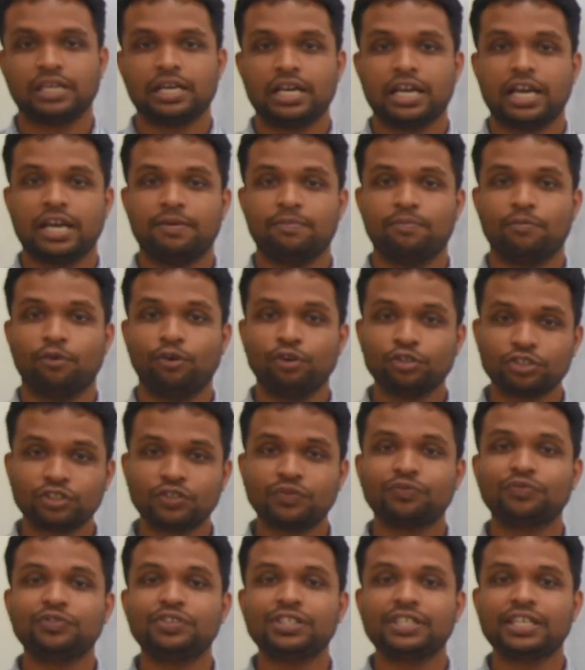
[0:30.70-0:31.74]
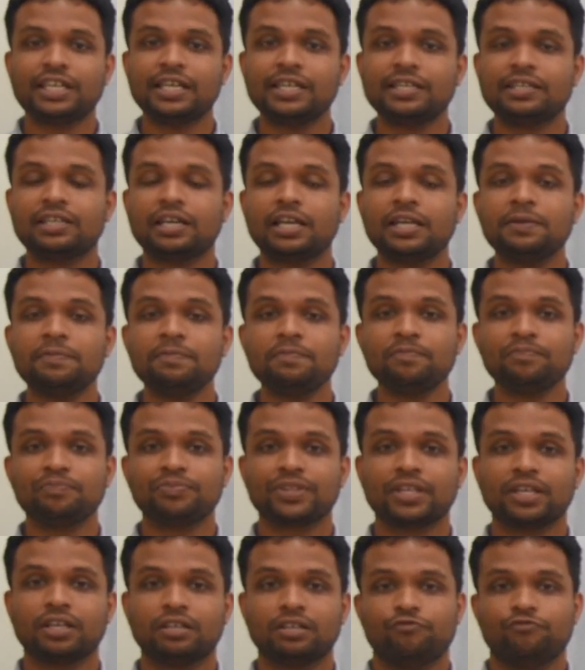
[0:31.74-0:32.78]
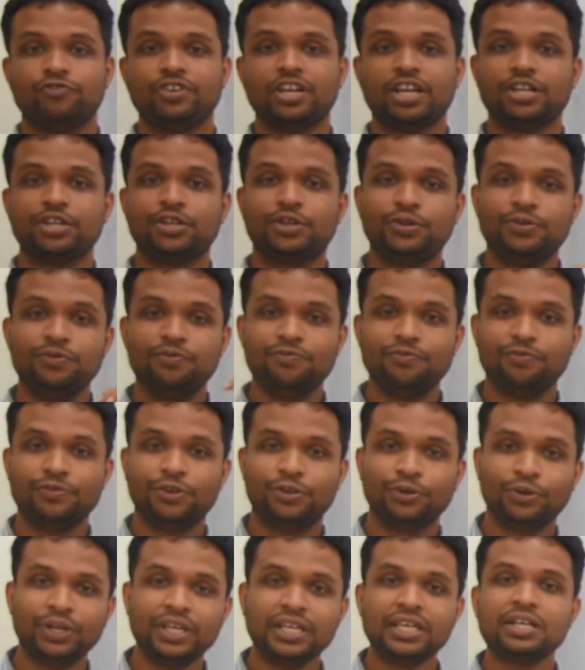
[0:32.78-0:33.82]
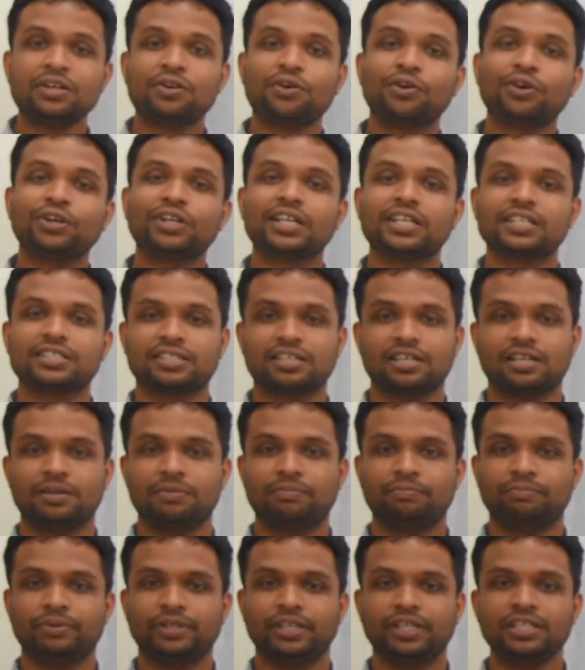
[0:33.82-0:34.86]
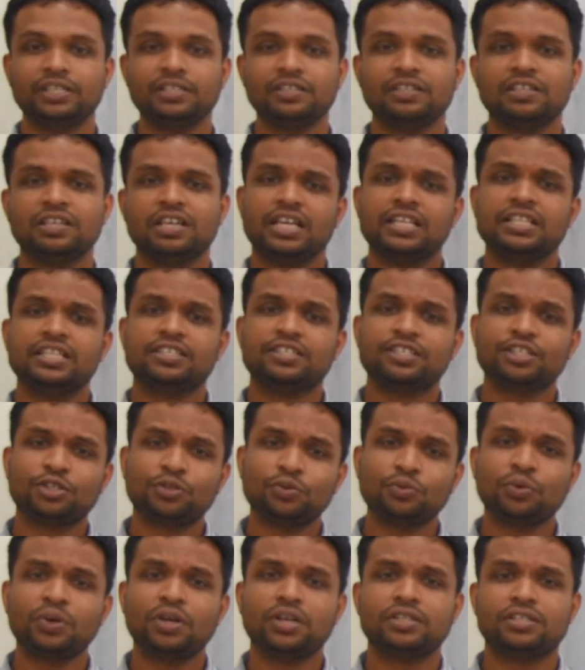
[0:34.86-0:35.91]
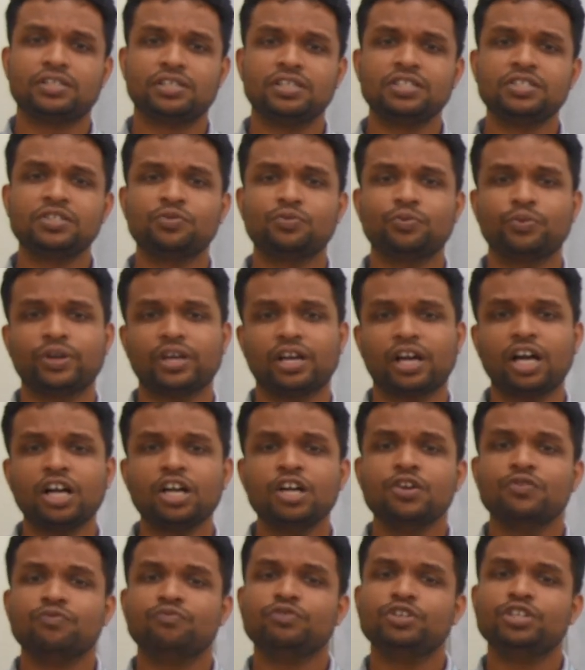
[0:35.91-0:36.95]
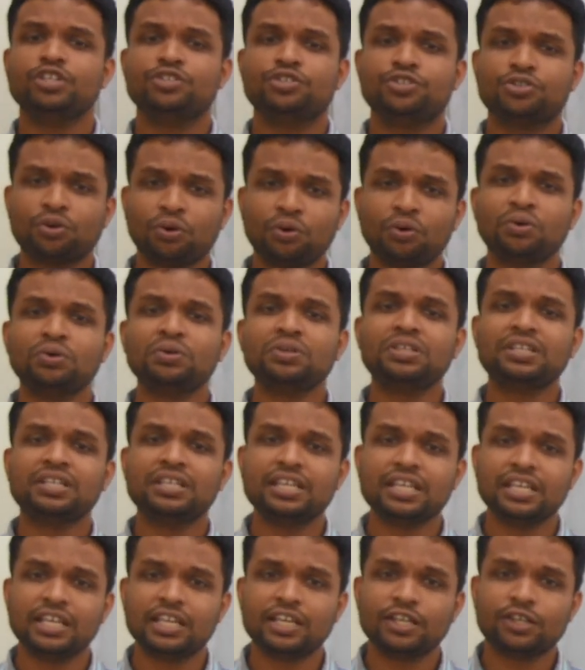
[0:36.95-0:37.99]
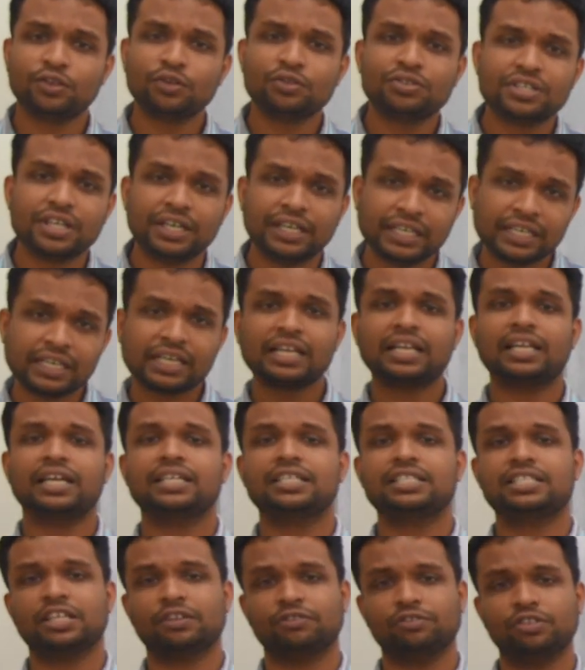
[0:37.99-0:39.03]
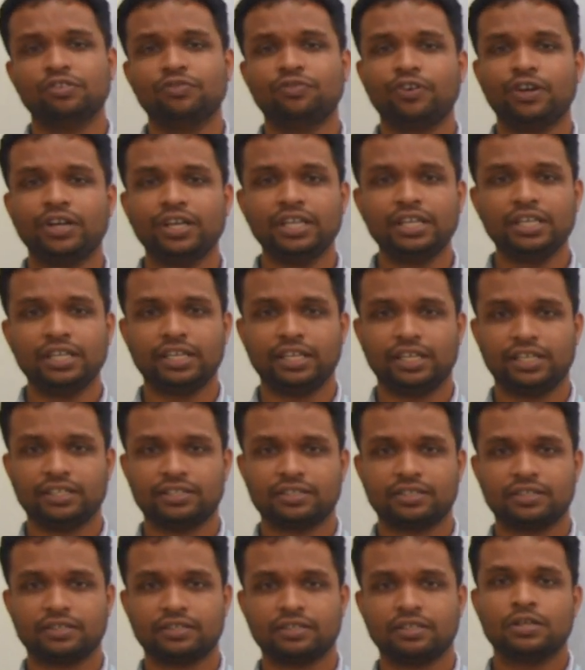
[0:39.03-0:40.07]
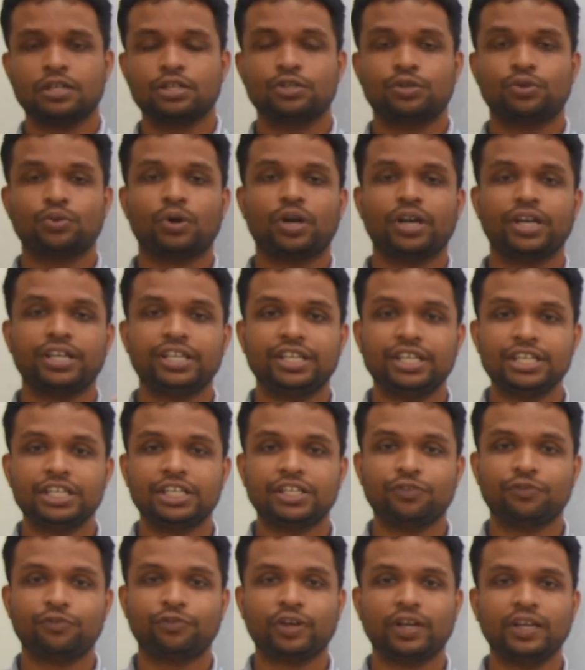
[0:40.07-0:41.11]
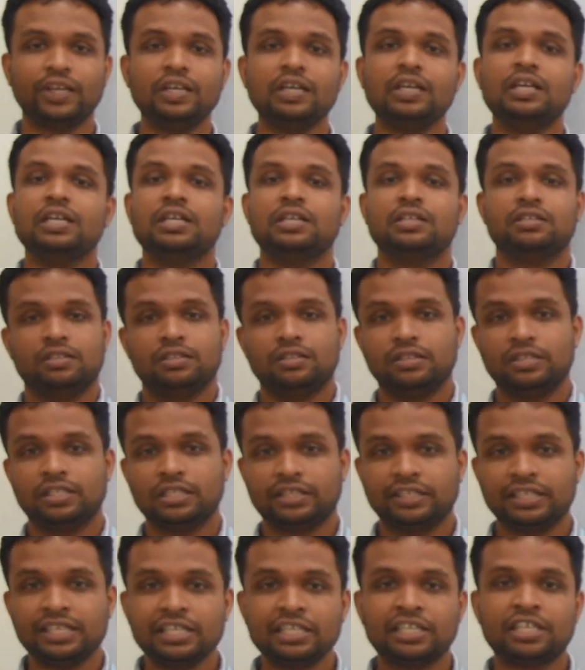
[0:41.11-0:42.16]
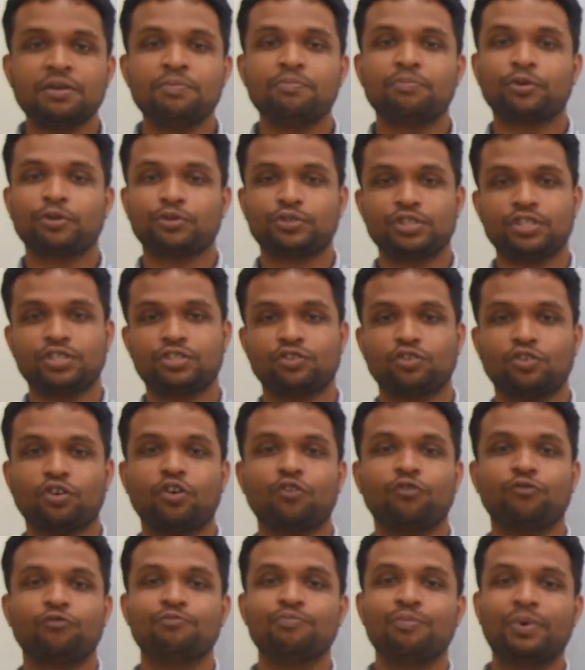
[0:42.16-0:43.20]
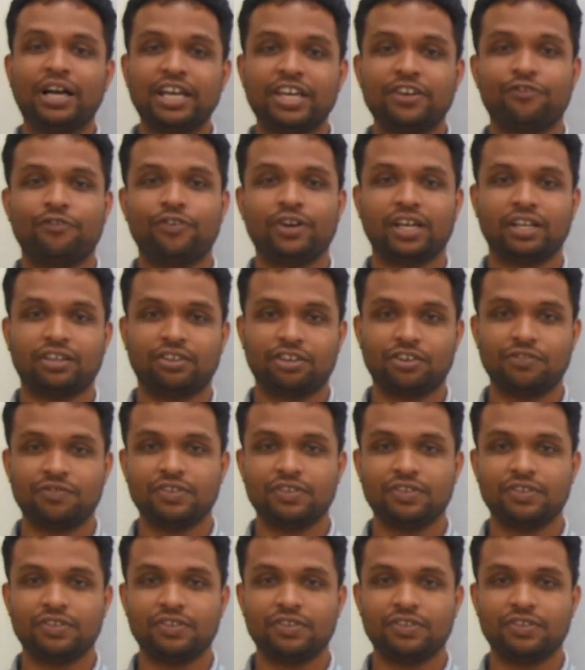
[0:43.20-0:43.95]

And most of the time, we are doing quota sampling in the situations where we don't need to generalize our findings. To identify the thinking process of my factory